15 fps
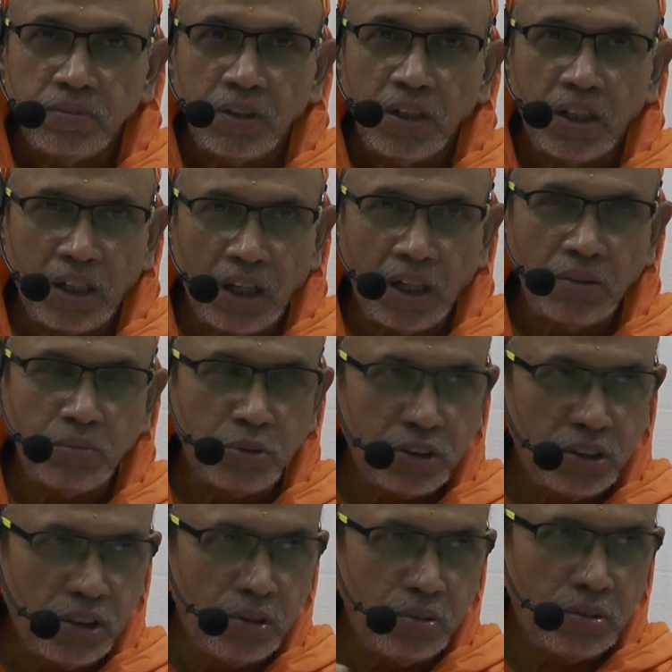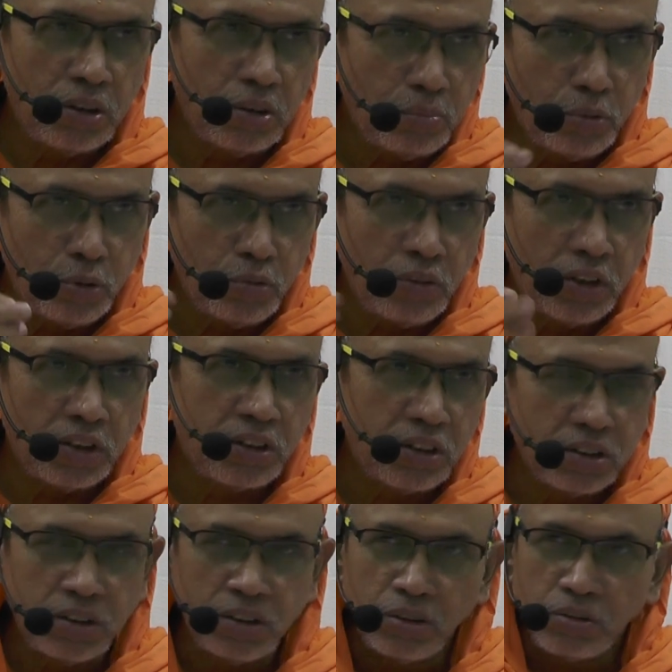Anonymously you can put
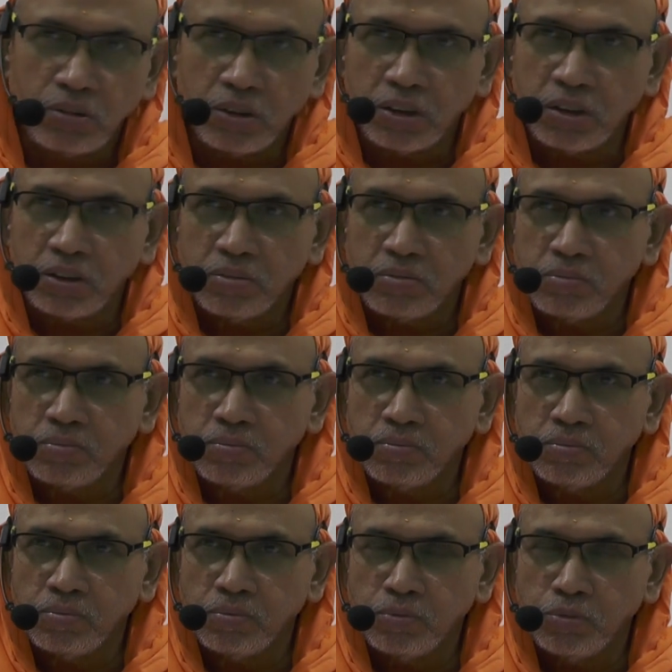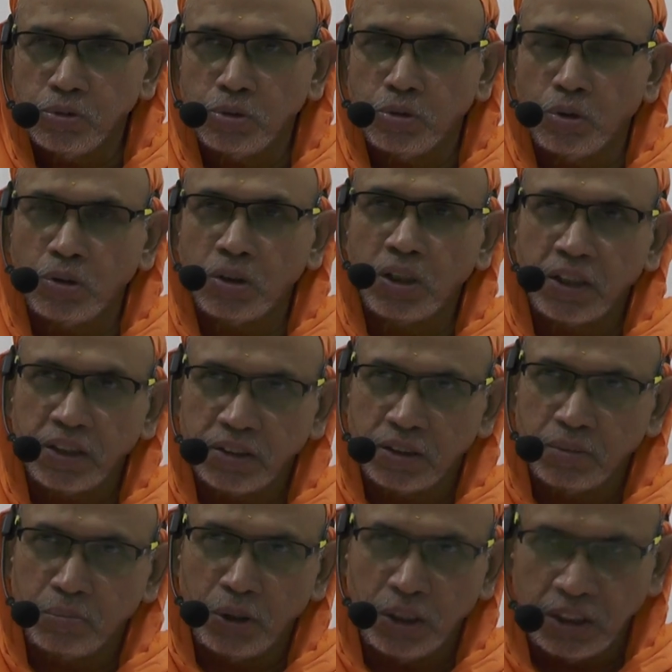verses into it. You don't like
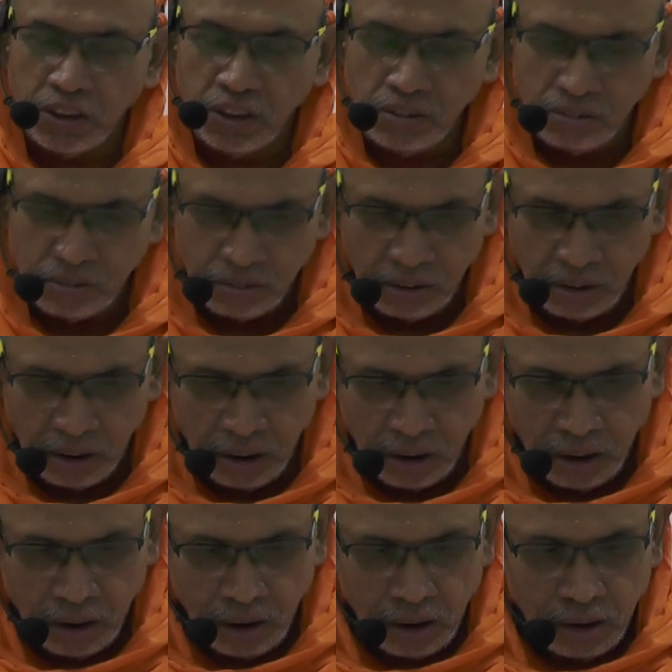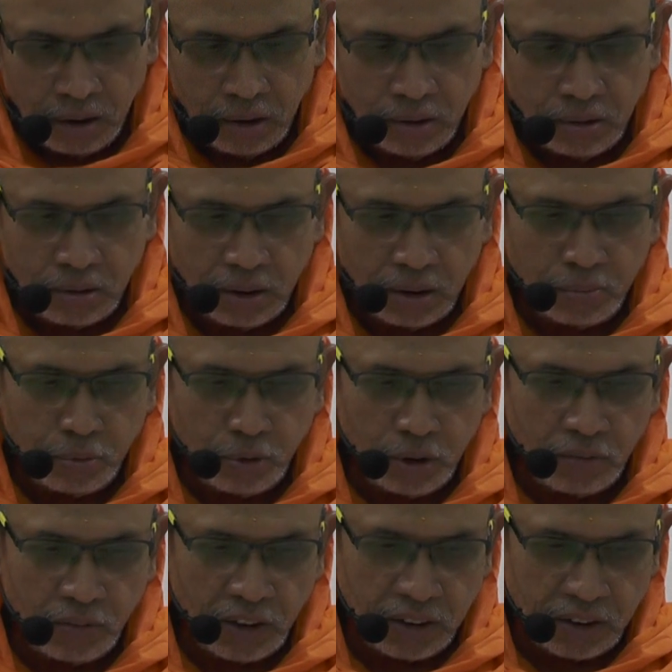somebody, you can put
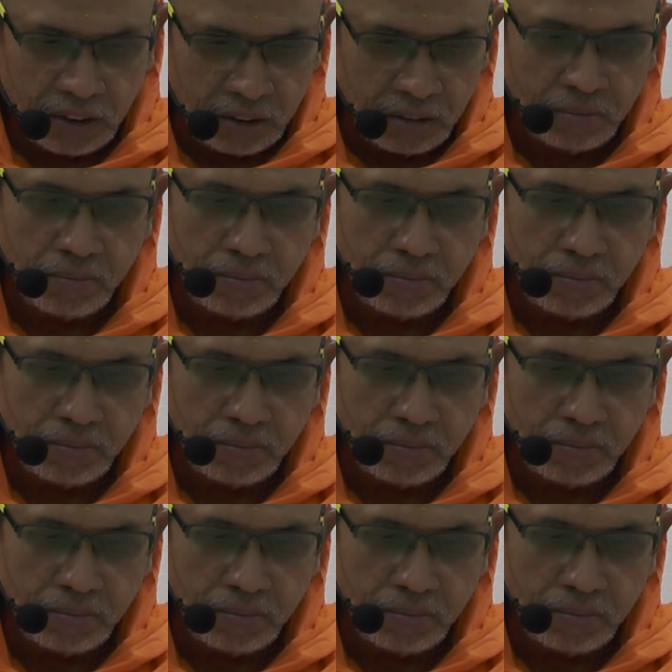a verse.